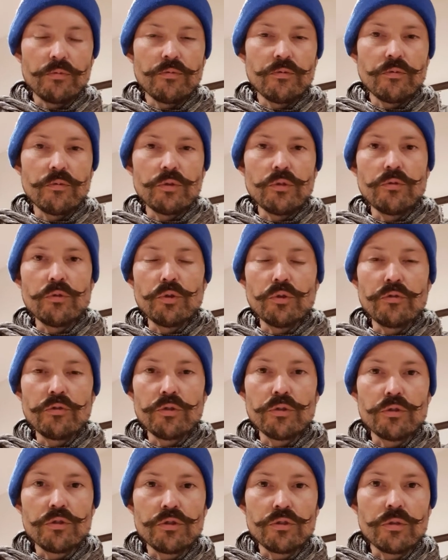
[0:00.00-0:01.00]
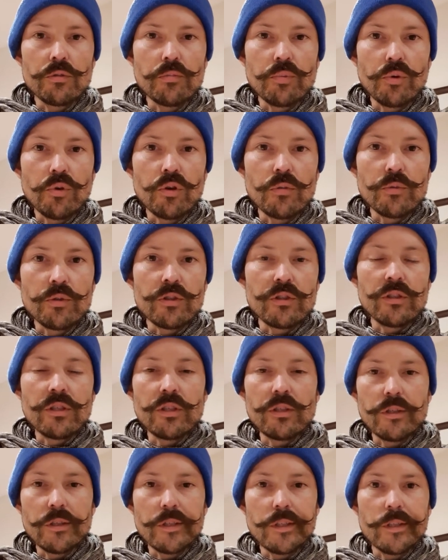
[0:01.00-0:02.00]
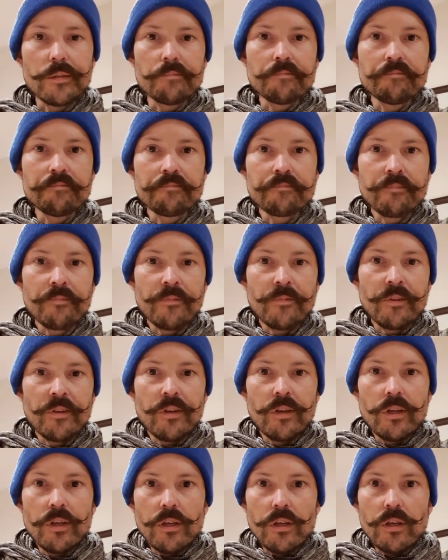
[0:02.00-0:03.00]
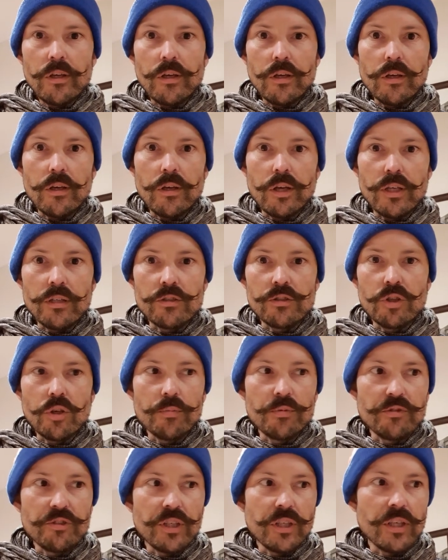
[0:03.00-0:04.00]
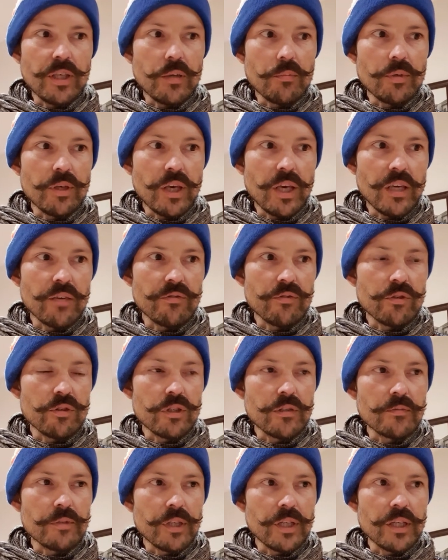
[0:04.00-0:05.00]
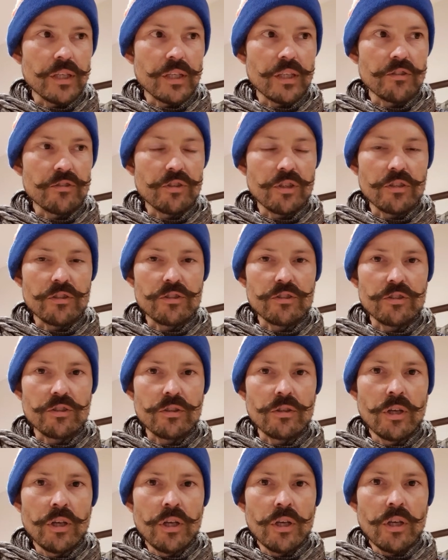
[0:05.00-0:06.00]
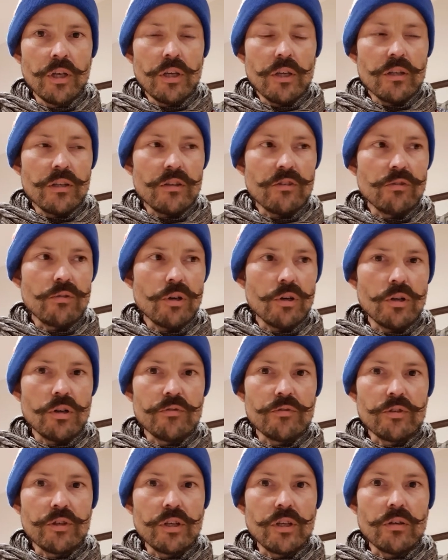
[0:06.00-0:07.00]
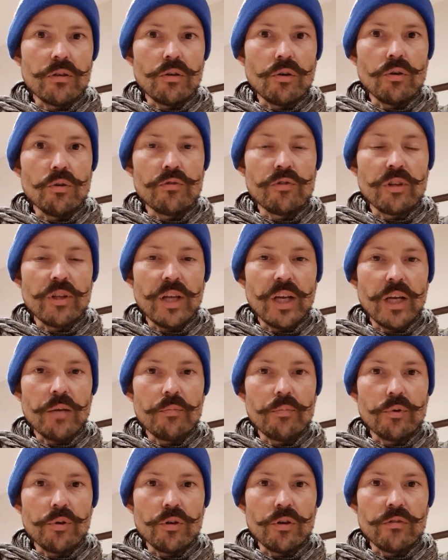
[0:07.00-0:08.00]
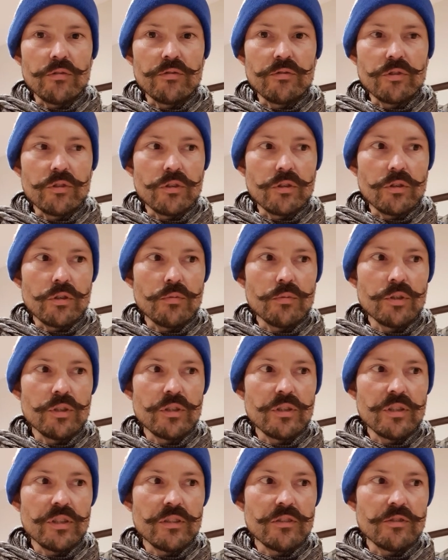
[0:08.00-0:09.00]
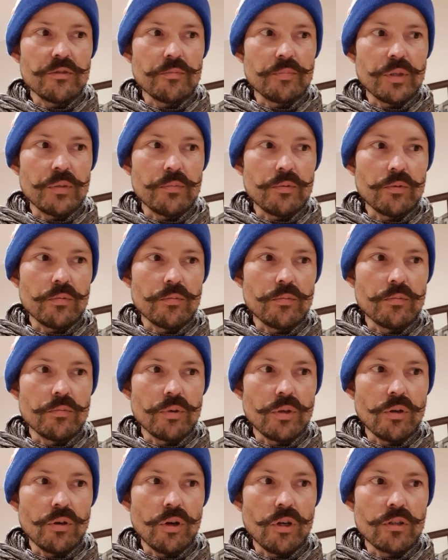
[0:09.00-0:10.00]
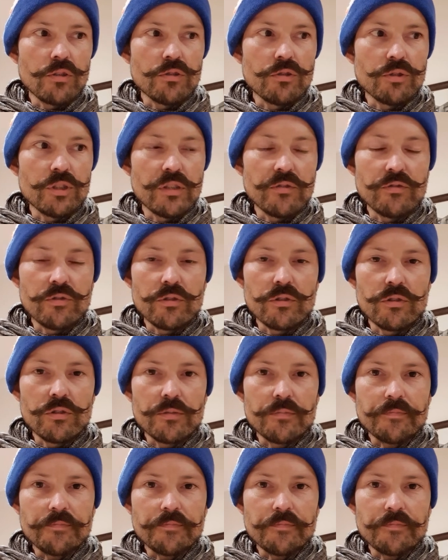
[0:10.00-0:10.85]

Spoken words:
your future employment and job seeking behavior and as such. So there's quite often an overlap of communities. People belong to different